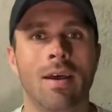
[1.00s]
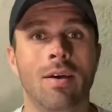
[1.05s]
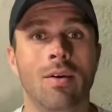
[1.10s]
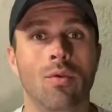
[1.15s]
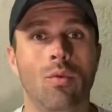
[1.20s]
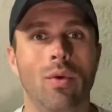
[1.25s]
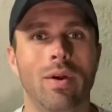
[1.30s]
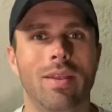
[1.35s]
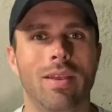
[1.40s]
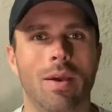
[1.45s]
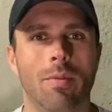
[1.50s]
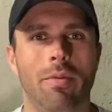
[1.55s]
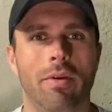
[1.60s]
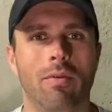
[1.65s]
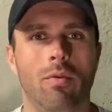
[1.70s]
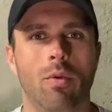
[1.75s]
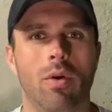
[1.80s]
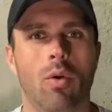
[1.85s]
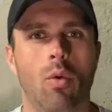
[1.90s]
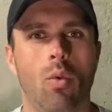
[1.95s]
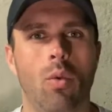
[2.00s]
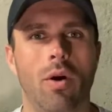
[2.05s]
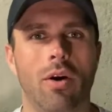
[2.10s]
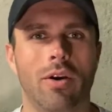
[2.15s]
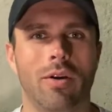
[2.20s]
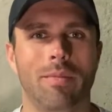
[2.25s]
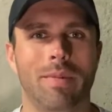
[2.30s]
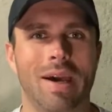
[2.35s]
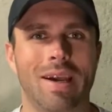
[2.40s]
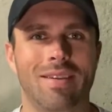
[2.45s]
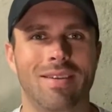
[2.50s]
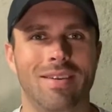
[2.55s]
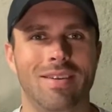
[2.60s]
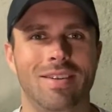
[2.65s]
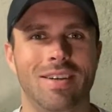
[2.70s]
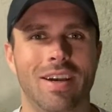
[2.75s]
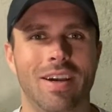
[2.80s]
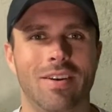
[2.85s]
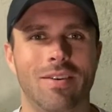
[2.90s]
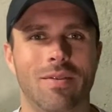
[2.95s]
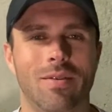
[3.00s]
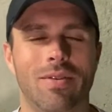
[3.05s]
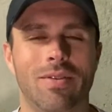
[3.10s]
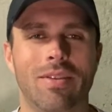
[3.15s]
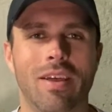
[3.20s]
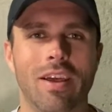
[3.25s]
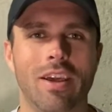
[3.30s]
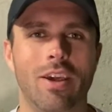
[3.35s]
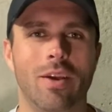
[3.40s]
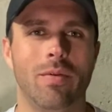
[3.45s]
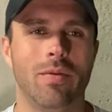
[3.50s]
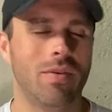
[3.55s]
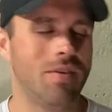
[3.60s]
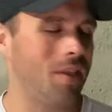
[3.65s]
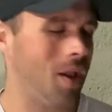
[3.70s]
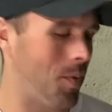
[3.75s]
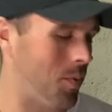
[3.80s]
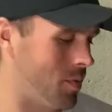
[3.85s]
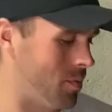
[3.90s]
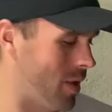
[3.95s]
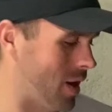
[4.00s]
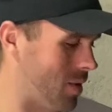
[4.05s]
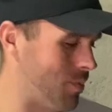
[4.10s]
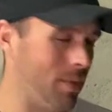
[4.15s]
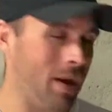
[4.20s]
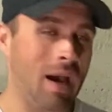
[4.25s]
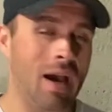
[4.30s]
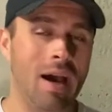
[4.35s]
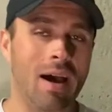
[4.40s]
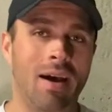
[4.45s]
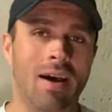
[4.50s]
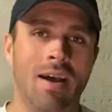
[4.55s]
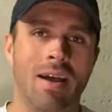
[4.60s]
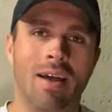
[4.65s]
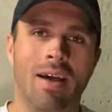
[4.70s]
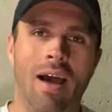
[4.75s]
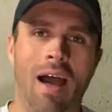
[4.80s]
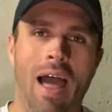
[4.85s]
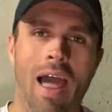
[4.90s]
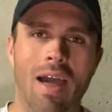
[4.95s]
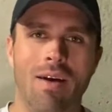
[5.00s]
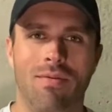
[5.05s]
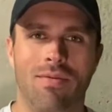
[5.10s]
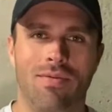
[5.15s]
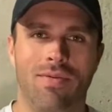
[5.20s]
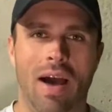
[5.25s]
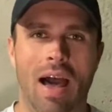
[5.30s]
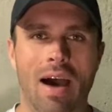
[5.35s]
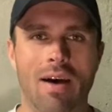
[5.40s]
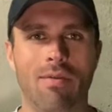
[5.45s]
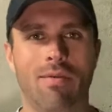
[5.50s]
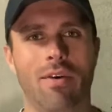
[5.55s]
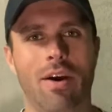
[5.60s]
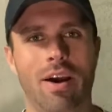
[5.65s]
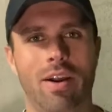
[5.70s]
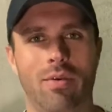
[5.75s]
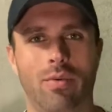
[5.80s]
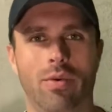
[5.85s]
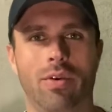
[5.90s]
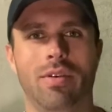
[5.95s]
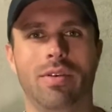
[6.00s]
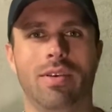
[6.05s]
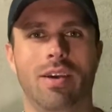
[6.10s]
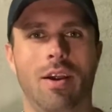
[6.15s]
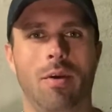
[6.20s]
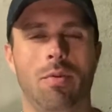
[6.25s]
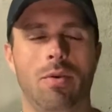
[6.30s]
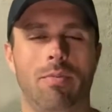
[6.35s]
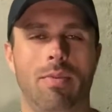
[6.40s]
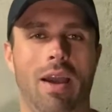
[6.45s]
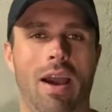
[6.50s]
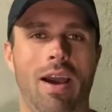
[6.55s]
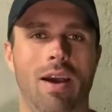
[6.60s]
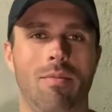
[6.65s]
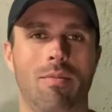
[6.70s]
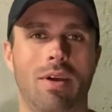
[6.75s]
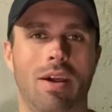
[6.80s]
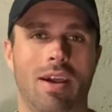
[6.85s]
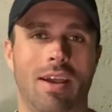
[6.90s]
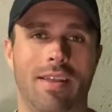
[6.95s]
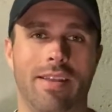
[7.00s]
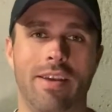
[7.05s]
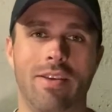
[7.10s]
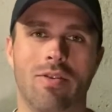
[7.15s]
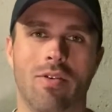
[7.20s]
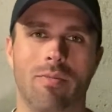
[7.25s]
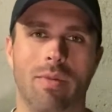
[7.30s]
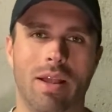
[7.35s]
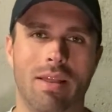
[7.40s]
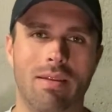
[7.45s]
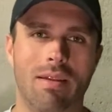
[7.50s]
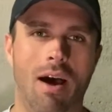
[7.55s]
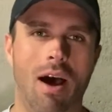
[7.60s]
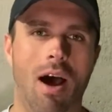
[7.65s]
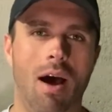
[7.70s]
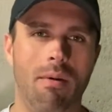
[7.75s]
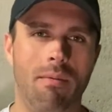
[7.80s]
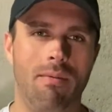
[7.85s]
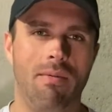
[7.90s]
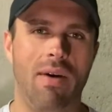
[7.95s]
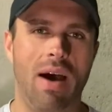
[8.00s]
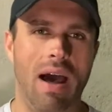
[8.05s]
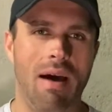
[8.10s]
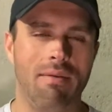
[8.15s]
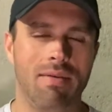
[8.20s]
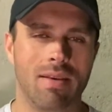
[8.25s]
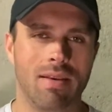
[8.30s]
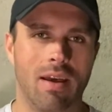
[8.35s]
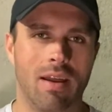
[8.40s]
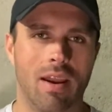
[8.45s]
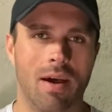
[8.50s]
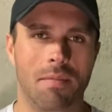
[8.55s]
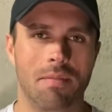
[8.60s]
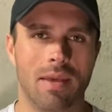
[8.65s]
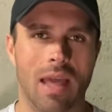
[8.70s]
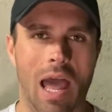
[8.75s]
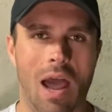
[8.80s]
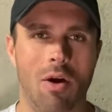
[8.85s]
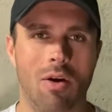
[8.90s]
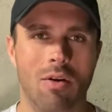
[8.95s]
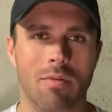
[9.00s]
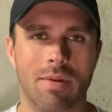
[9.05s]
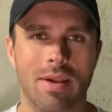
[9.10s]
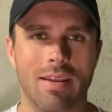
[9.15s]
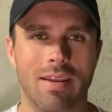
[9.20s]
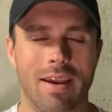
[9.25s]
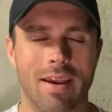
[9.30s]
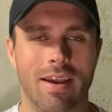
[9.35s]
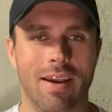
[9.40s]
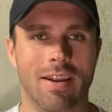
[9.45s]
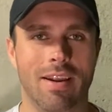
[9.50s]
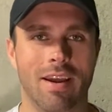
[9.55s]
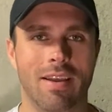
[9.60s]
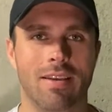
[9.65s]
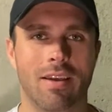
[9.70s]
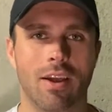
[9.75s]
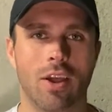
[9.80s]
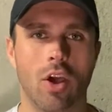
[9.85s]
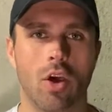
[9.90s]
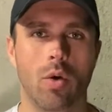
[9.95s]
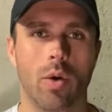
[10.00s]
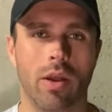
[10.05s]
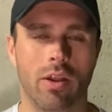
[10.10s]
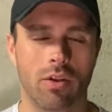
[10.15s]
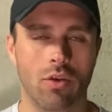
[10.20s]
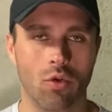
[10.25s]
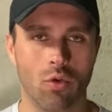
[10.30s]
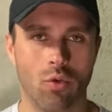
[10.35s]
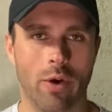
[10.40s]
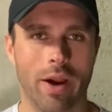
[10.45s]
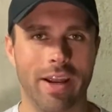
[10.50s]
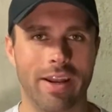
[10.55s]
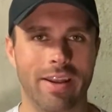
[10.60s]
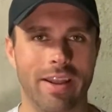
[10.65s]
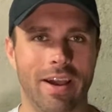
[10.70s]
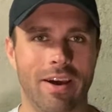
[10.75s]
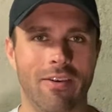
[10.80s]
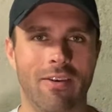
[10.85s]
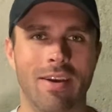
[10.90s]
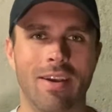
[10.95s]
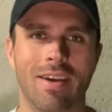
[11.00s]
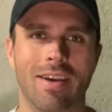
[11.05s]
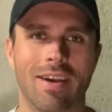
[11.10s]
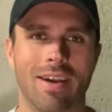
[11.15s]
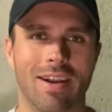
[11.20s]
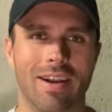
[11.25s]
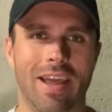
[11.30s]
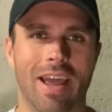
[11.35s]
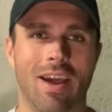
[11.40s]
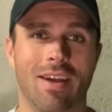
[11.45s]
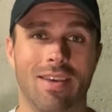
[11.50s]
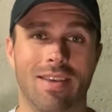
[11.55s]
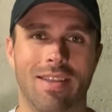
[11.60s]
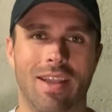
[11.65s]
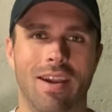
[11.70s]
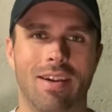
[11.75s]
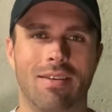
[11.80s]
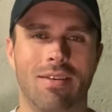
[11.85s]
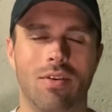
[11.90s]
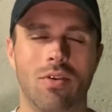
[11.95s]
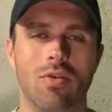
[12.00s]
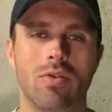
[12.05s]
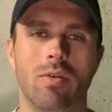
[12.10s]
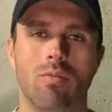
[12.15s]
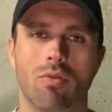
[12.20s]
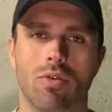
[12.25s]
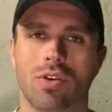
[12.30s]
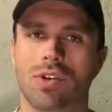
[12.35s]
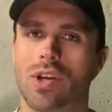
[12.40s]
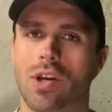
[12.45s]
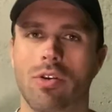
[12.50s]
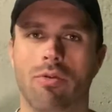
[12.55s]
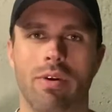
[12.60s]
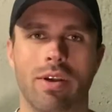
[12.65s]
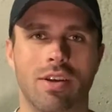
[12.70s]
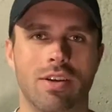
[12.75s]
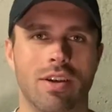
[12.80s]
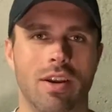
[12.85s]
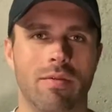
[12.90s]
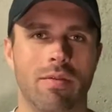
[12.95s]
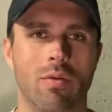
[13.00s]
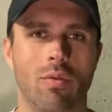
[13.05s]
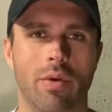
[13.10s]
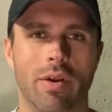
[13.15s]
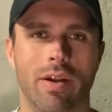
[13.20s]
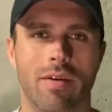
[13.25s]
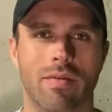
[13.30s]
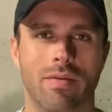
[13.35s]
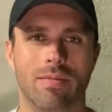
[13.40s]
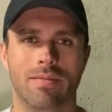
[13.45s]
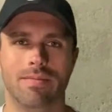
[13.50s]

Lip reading: What's up everyone and welcome back to the channel. Thank you for stopping back by. I have 5 rod and reel setups behind me and these are my top 5 setups I would be taking as a co-angler right now. Anyhow, stay tuned. I'm going to show you each and every one of them.